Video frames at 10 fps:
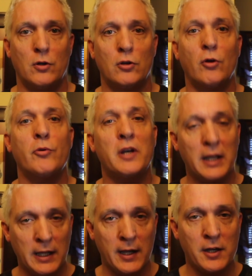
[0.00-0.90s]
Go to
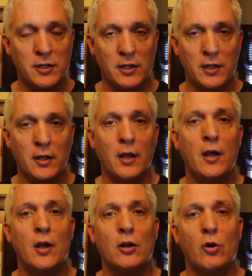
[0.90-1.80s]
an ENT,
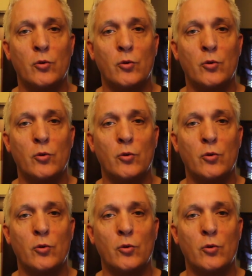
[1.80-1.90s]
go